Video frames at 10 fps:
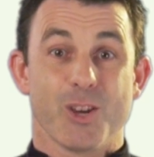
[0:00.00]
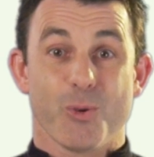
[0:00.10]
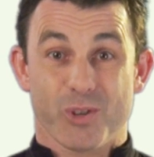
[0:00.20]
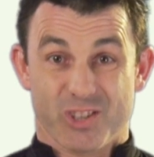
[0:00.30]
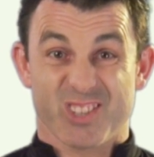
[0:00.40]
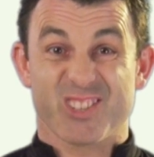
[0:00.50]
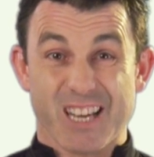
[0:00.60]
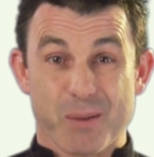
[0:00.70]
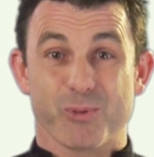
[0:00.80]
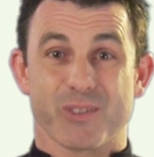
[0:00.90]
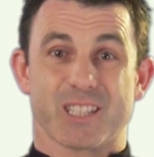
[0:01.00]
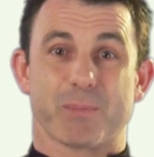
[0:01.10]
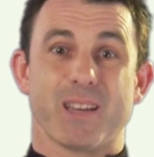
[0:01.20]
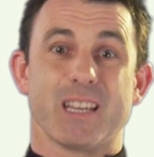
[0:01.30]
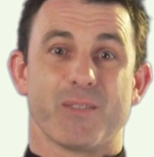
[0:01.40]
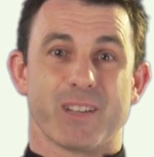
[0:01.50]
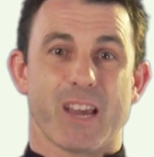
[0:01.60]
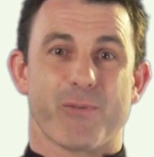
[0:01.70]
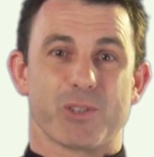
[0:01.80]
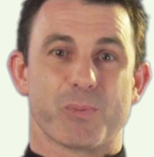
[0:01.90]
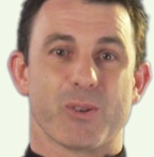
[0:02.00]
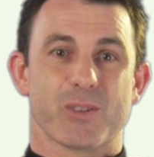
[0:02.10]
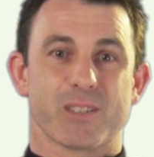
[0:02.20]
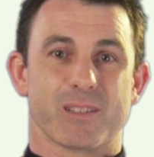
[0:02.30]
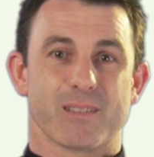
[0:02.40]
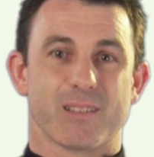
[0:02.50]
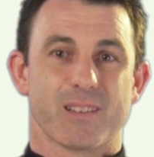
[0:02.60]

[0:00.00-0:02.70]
which is double the speed of an average person.